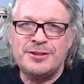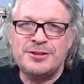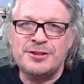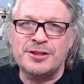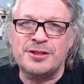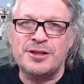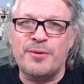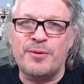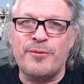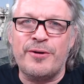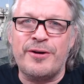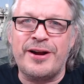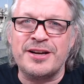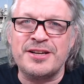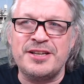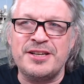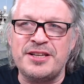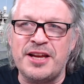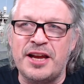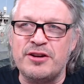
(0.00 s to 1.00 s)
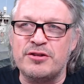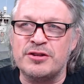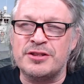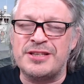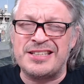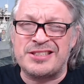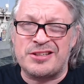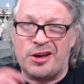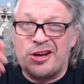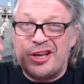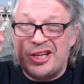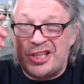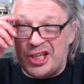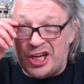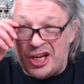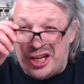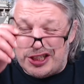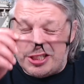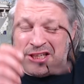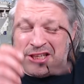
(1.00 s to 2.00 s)
to somewhere actually dangerous. Let's go to
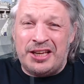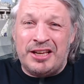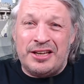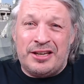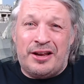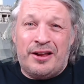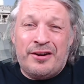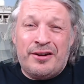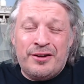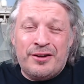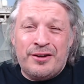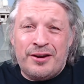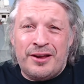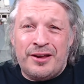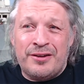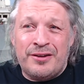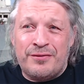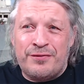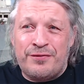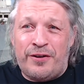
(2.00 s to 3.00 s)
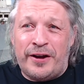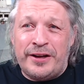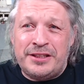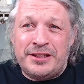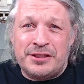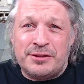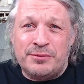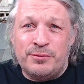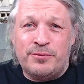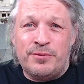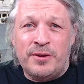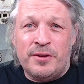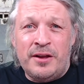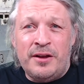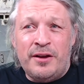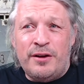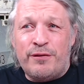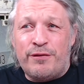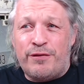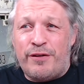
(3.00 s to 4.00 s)
Jersey and fight some
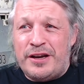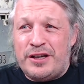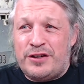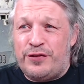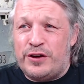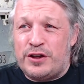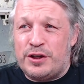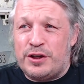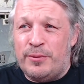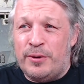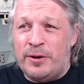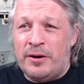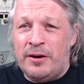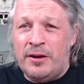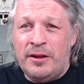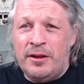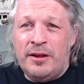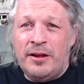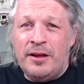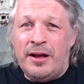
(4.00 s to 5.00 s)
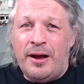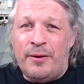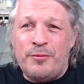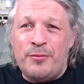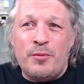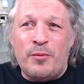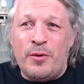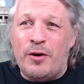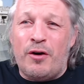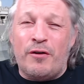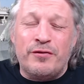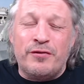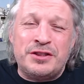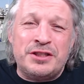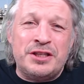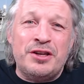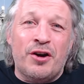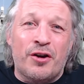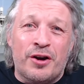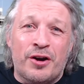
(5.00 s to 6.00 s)
French fishermen. I mean, we're
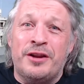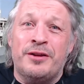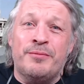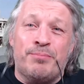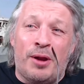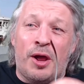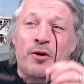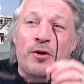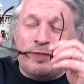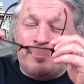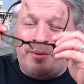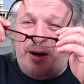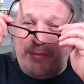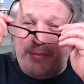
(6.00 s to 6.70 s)
obviously not going to blow them